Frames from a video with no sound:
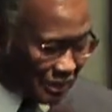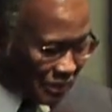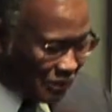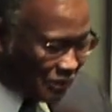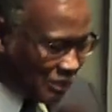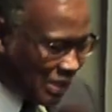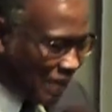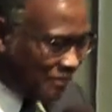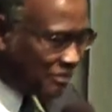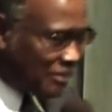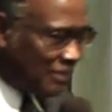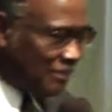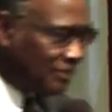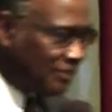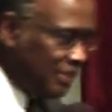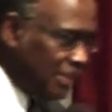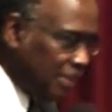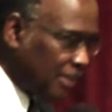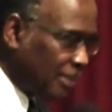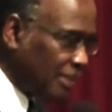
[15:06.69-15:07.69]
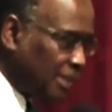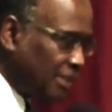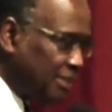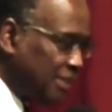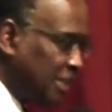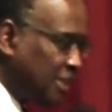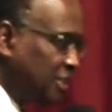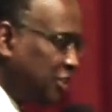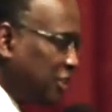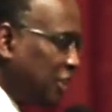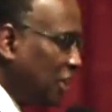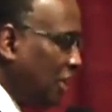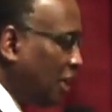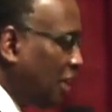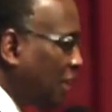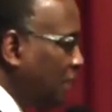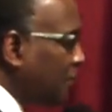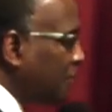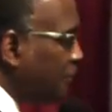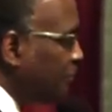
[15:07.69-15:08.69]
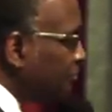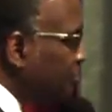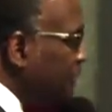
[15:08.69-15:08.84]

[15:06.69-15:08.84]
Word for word: You don't have to fear. And then John,